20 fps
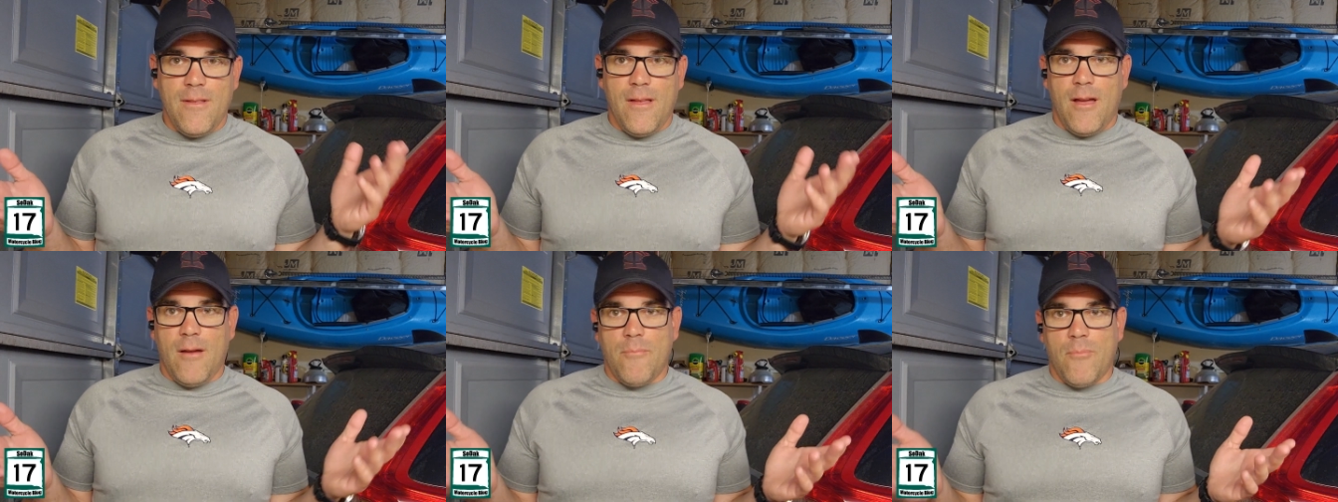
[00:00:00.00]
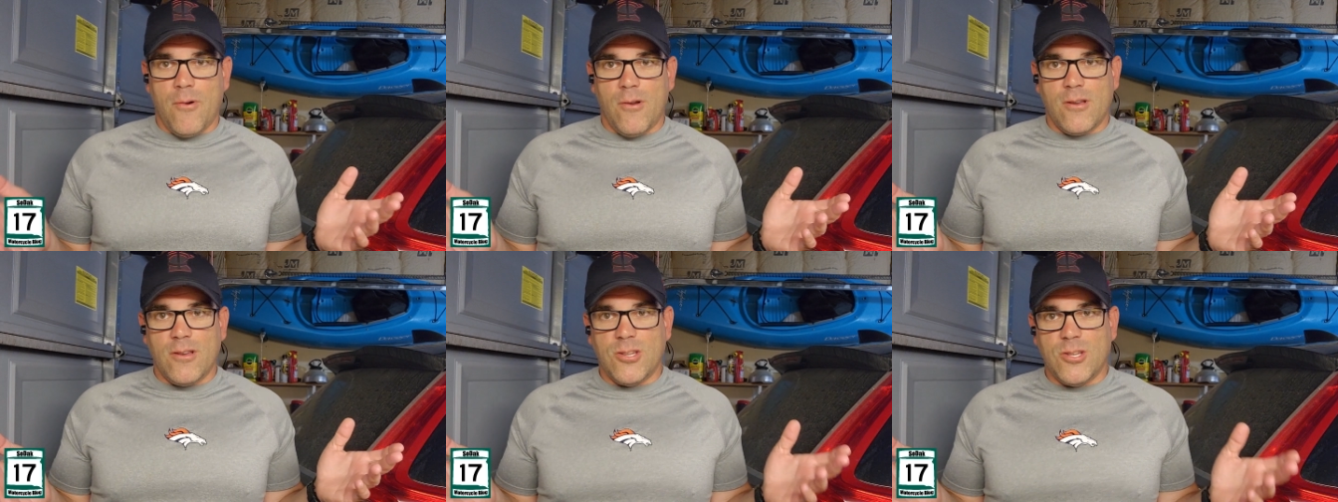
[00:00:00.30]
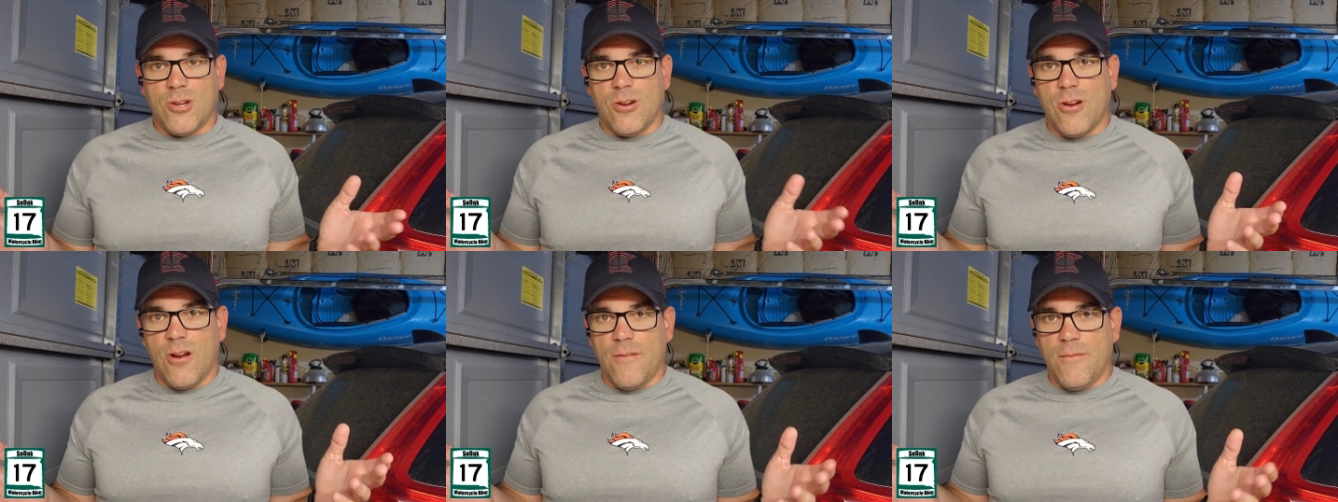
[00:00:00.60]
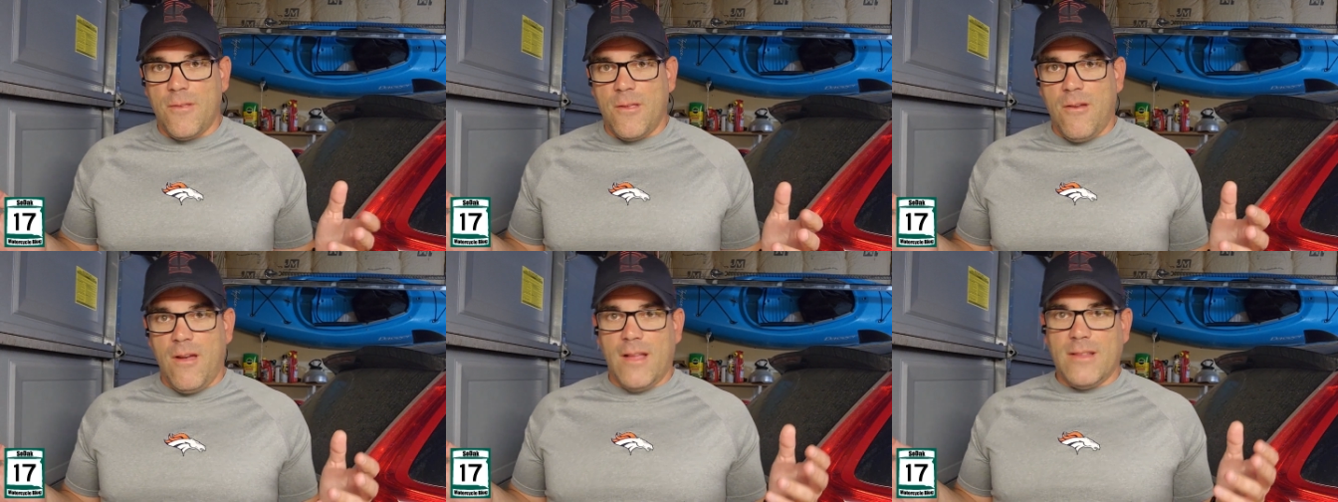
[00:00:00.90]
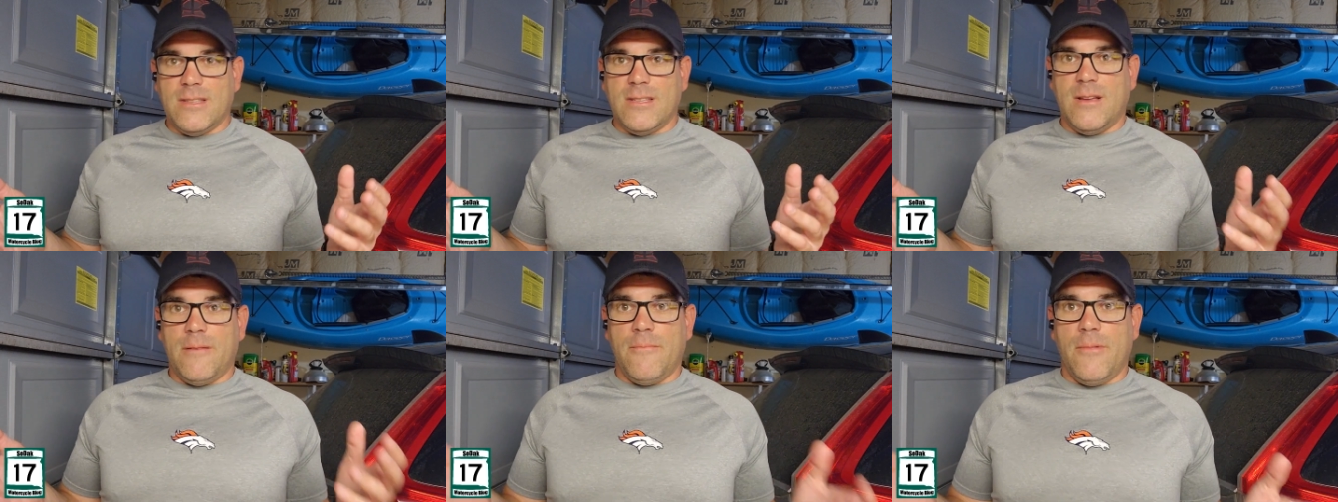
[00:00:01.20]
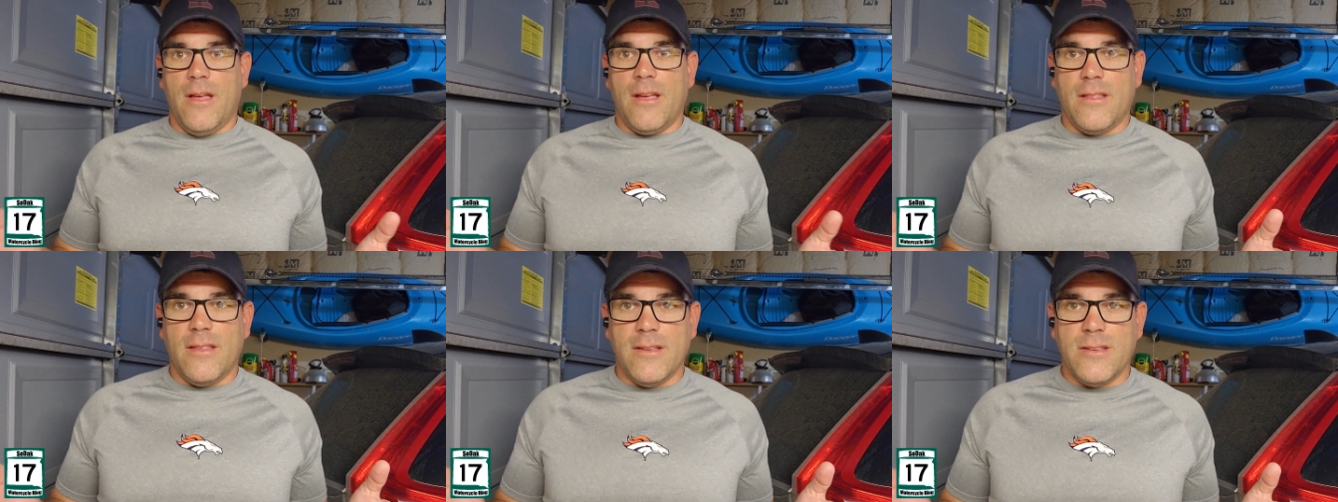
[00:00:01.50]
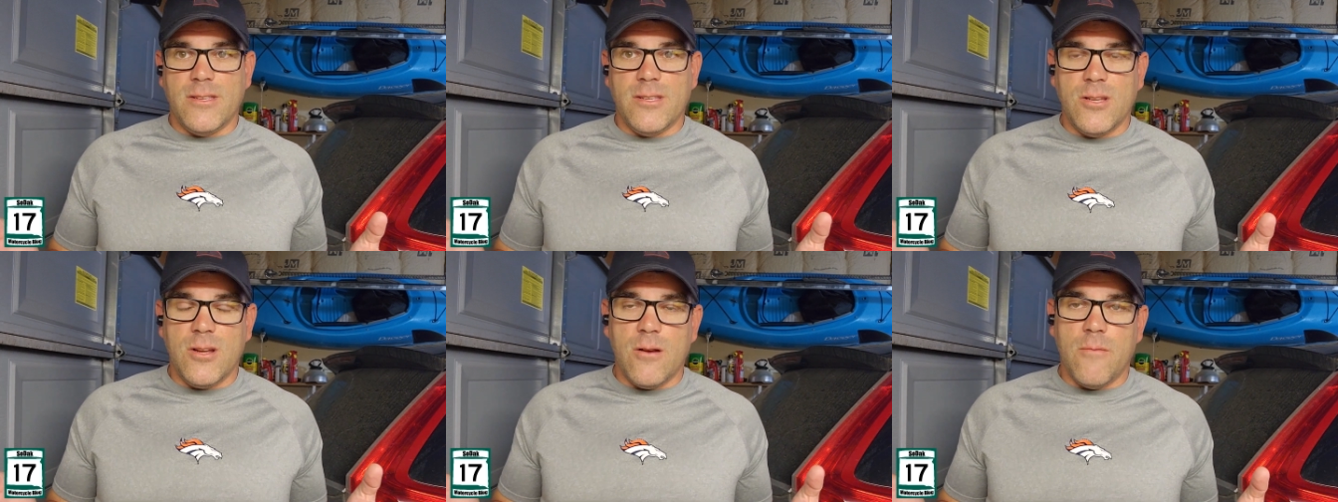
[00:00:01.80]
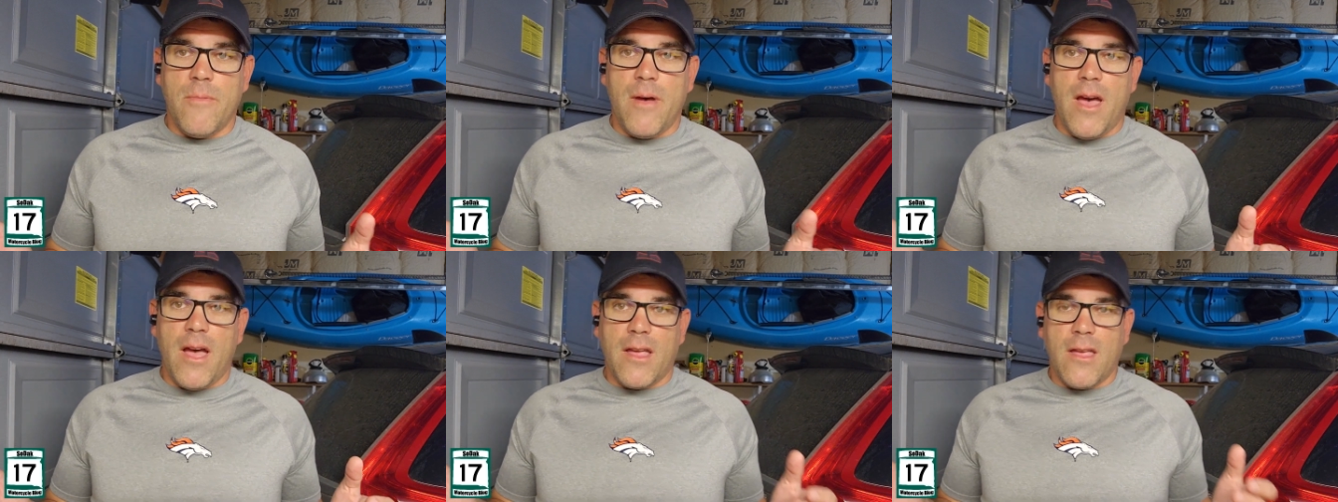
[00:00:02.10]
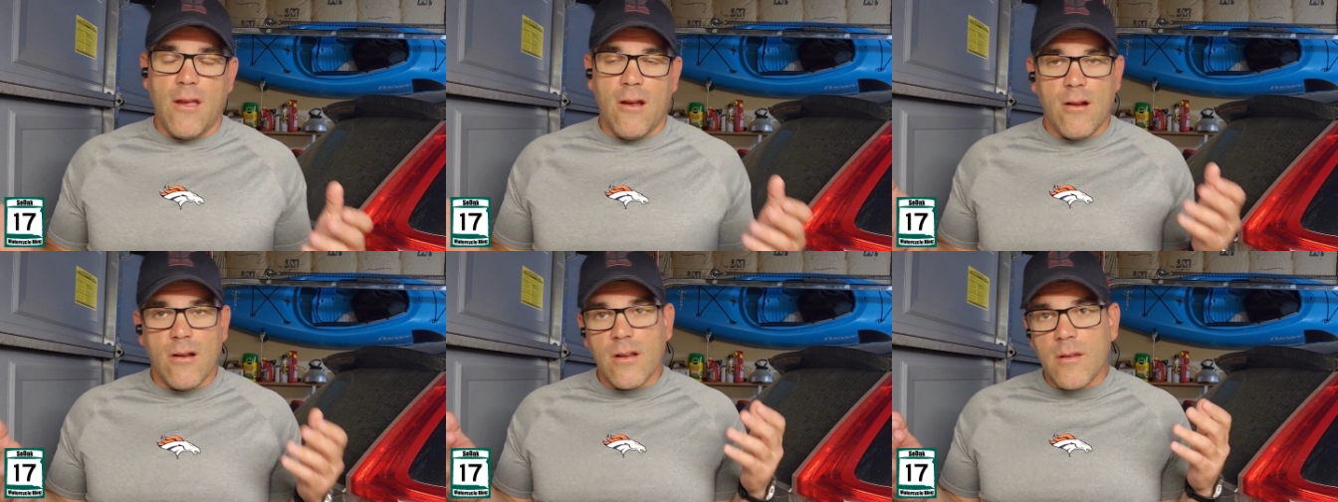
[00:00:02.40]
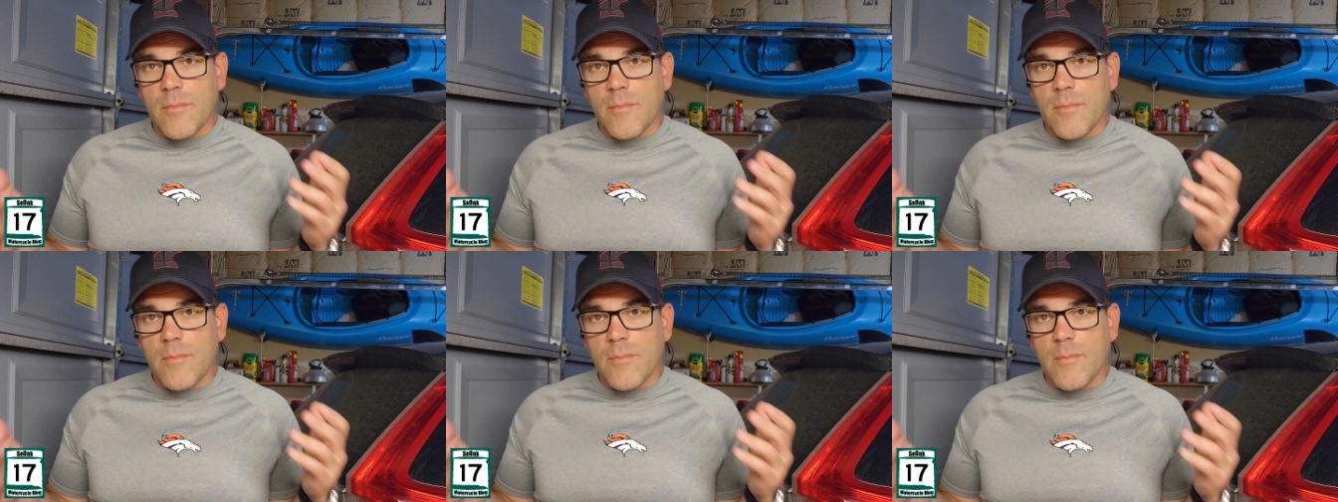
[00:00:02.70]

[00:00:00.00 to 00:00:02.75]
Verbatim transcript: I'm pretty sure if you had something like this in your backyard,